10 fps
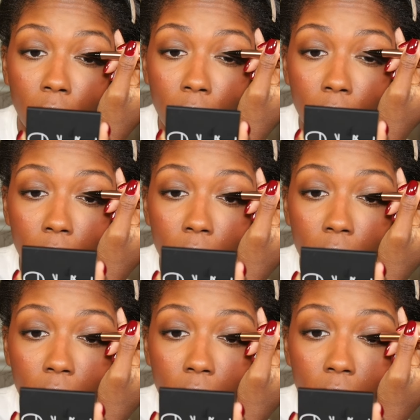
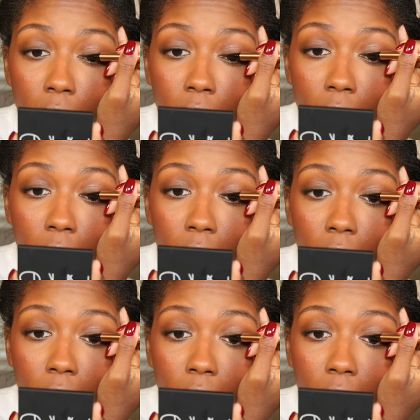
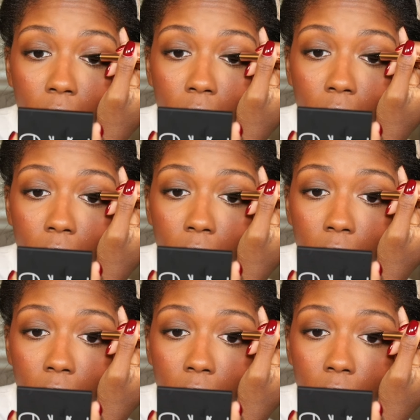
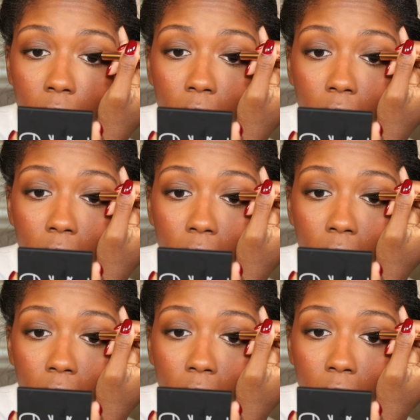
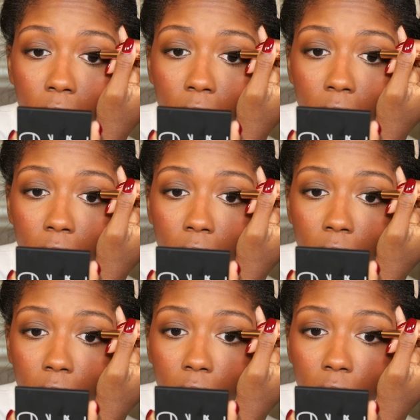
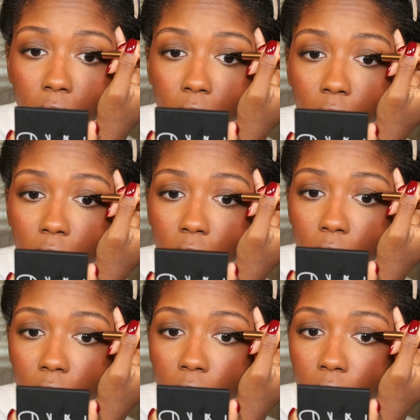
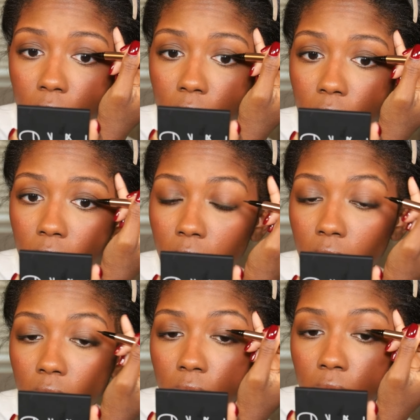
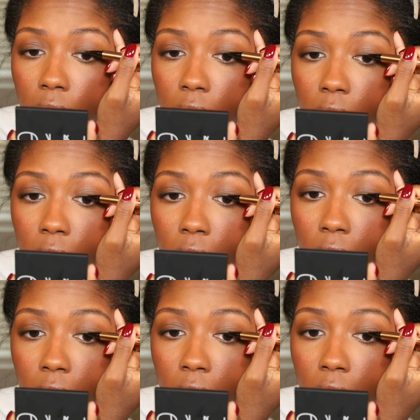
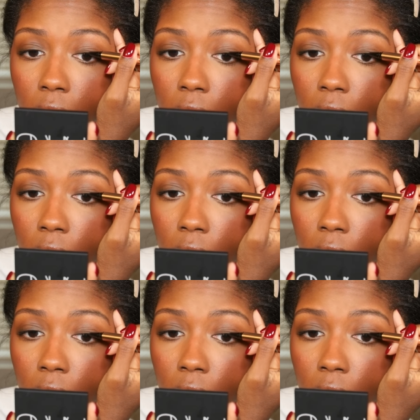[no speech]